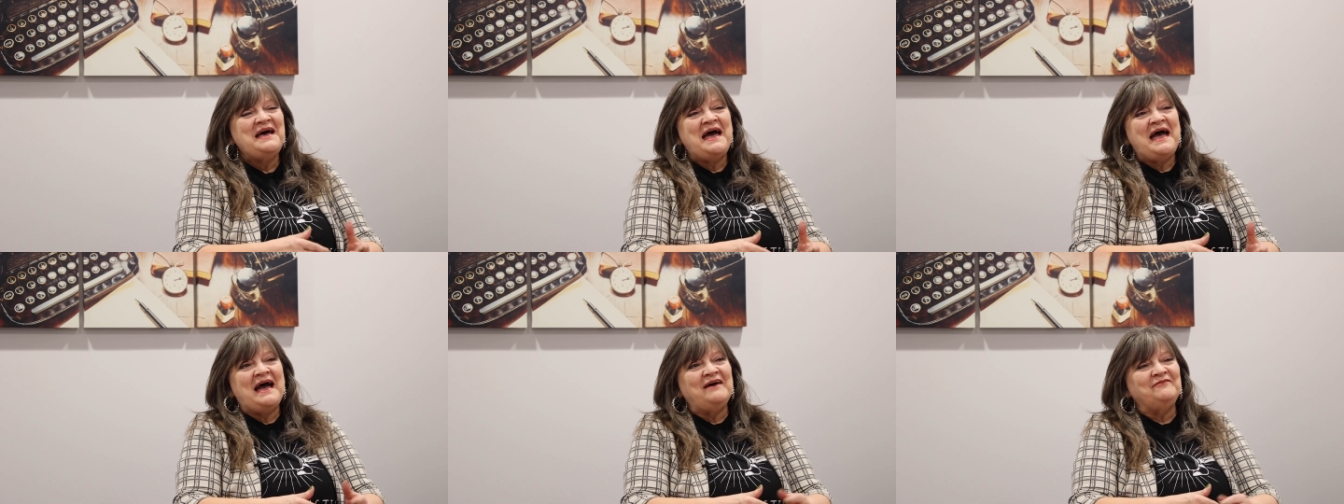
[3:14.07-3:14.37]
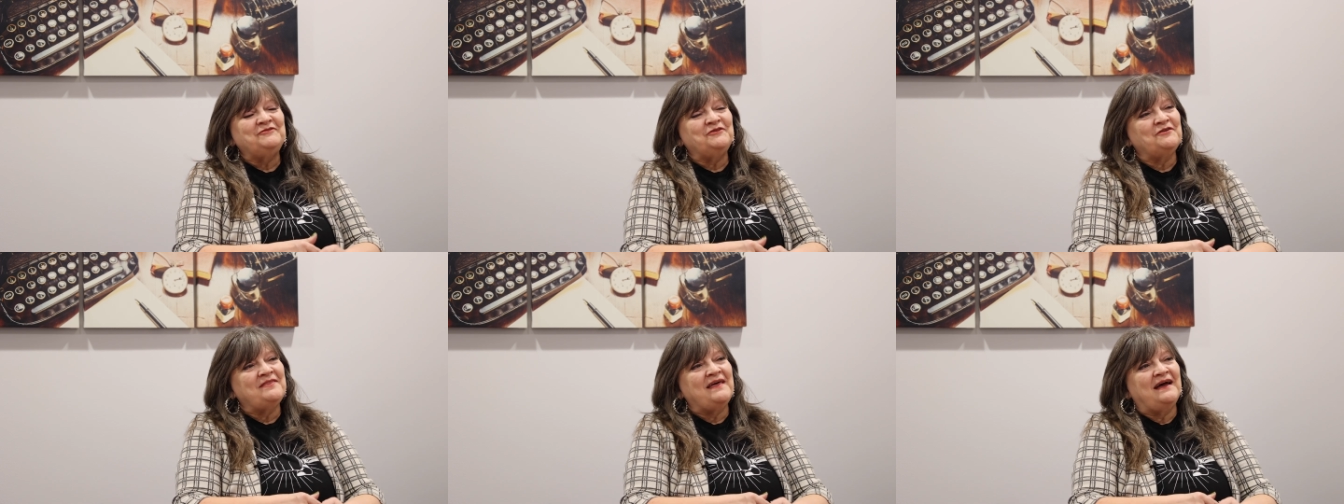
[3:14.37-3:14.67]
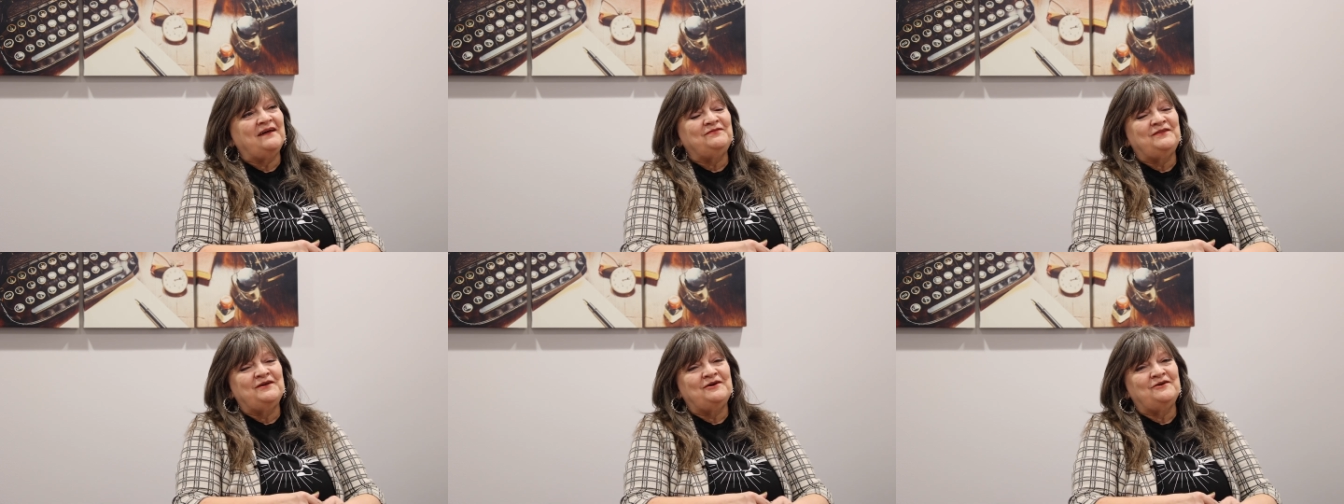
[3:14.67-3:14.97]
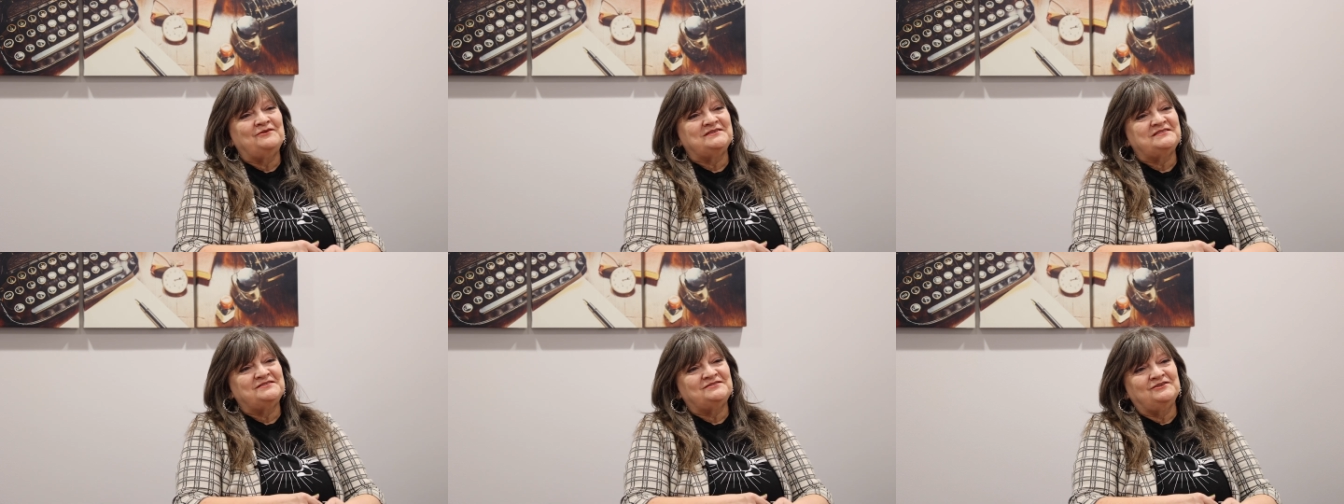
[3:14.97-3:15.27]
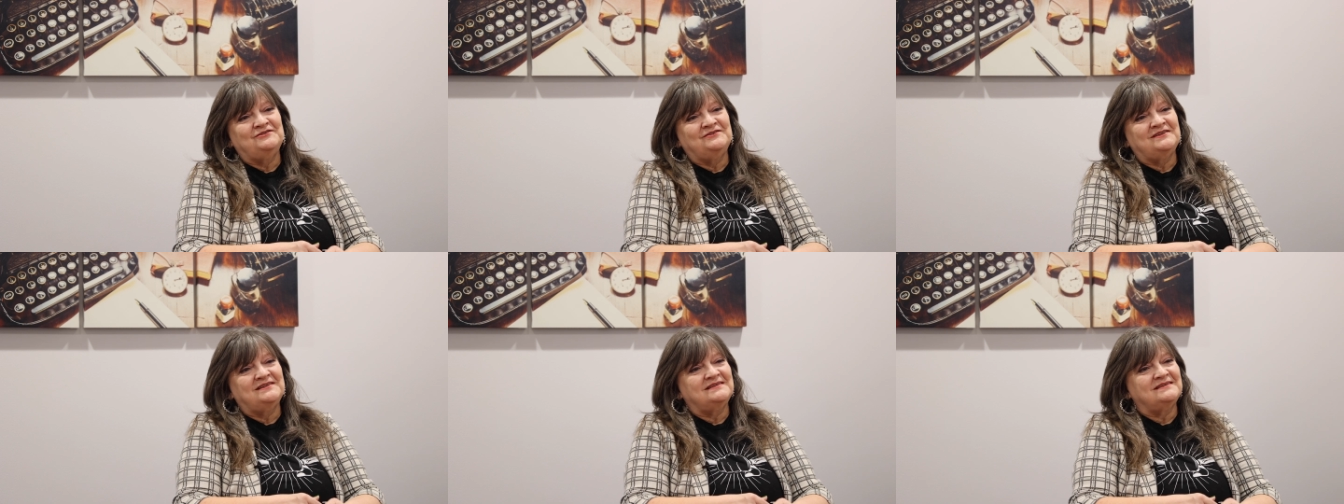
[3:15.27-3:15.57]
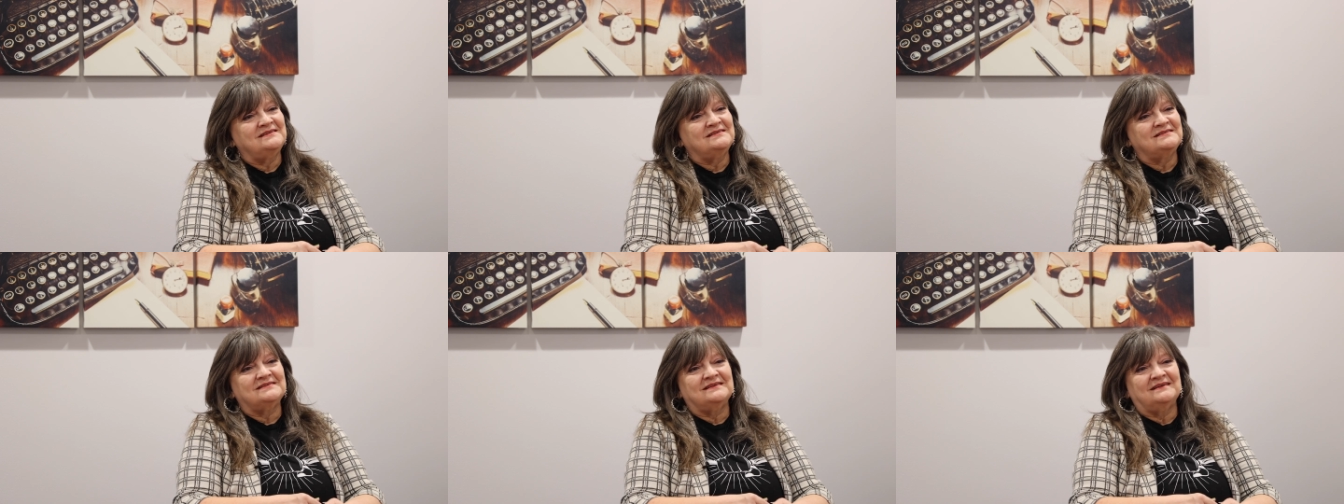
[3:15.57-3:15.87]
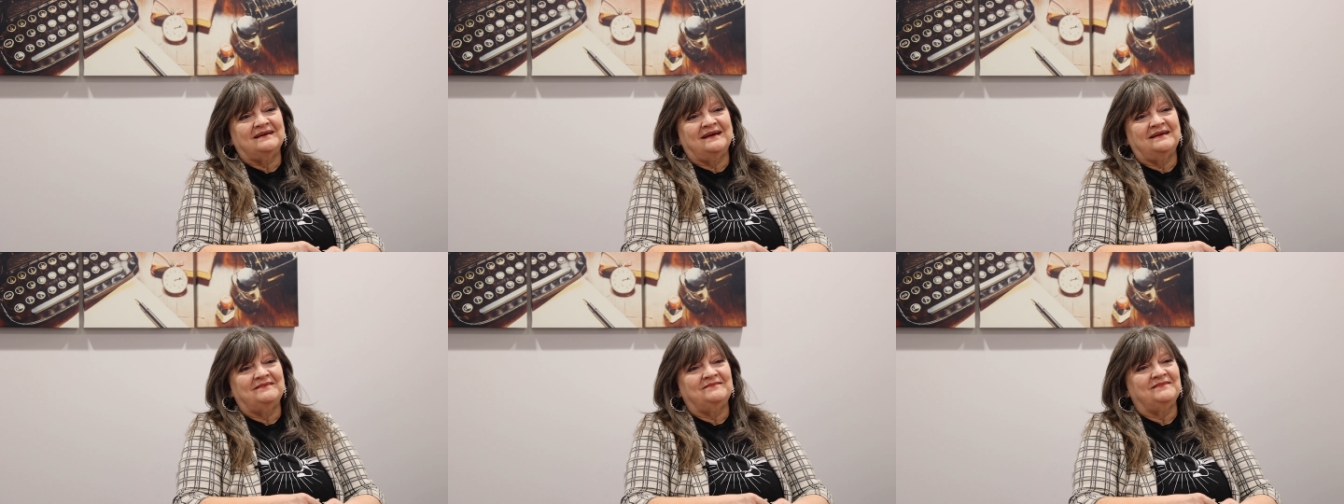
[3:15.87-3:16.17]
after that, though, as soon as
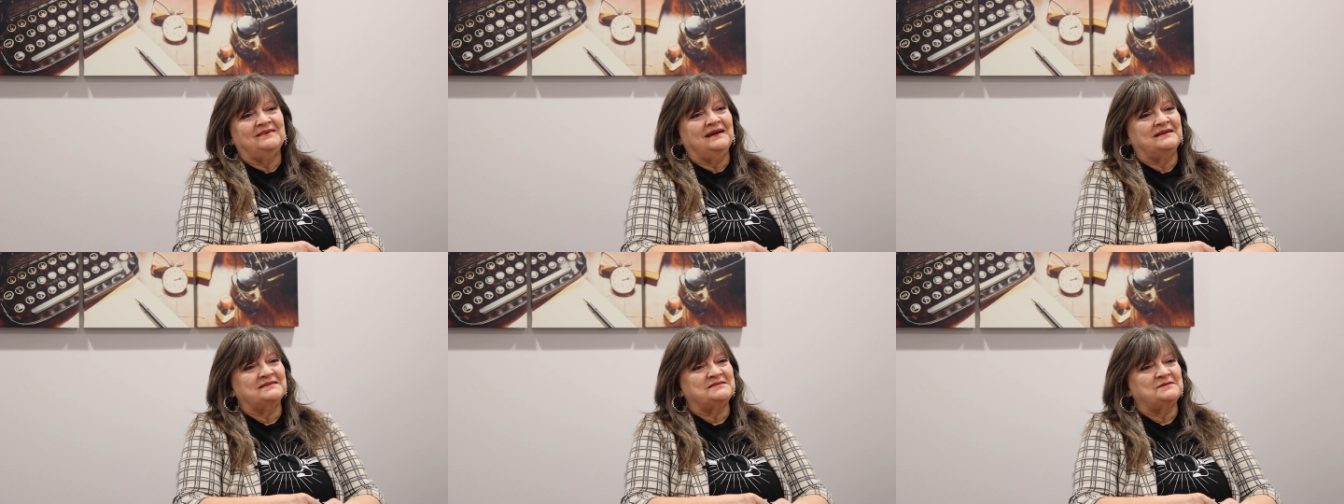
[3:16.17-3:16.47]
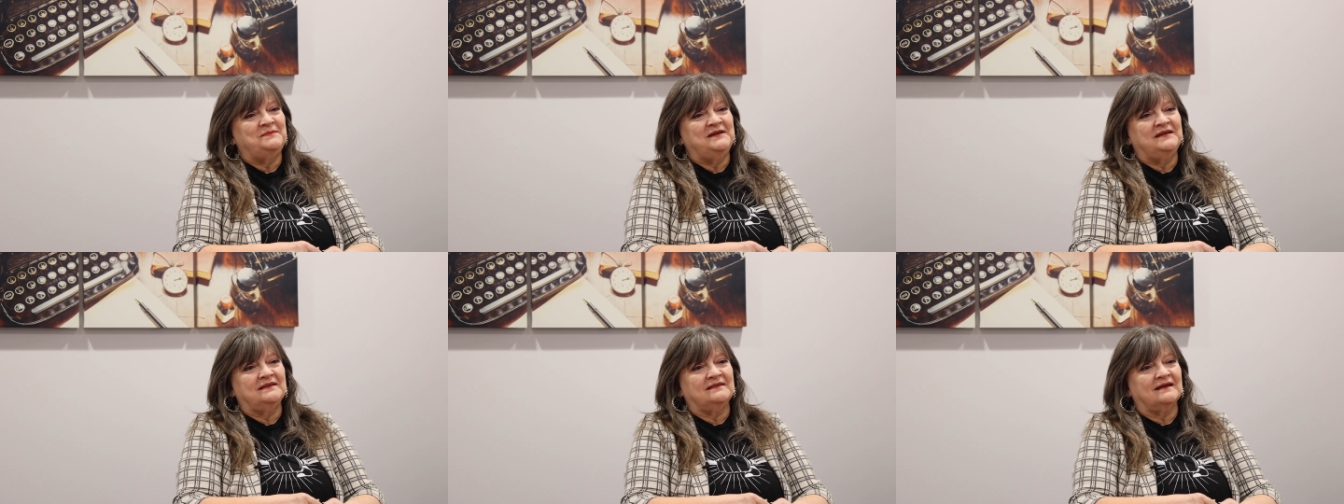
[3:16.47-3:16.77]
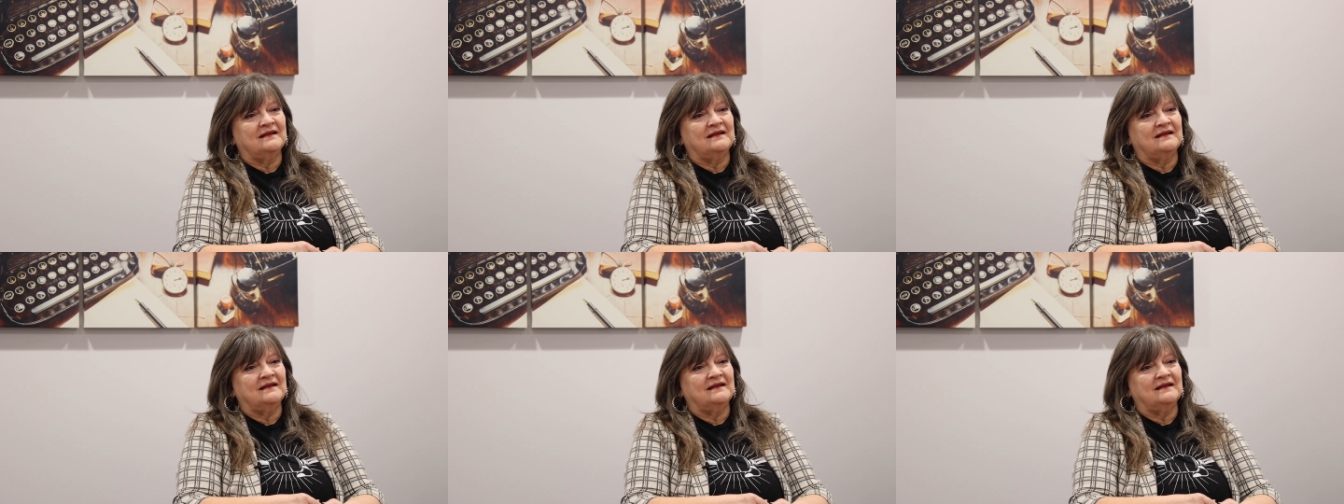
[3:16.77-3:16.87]
I got to be in the